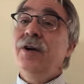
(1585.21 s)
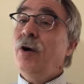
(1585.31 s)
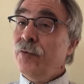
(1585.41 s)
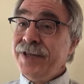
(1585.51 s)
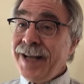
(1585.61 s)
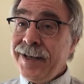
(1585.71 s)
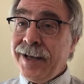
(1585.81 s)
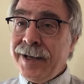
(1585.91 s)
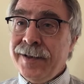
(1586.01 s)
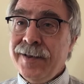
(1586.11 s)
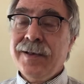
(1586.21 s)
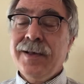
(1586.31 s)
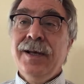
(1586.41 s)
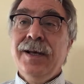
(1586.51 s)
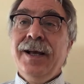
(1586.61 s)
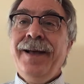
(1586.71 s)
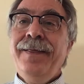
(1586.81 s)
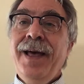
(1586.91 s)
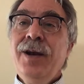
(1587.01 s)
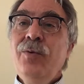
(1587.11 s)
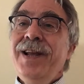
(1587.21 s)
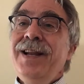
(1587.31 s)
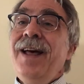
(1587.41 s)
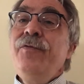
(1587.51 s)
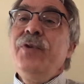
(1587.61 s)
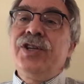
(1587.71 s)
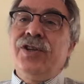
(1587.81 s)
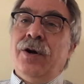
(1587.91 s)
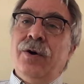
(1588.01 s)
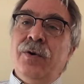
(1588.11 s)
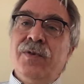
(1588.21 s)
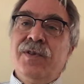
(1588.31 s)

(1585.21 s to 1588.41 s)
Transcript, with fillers: over decades and then we leverage those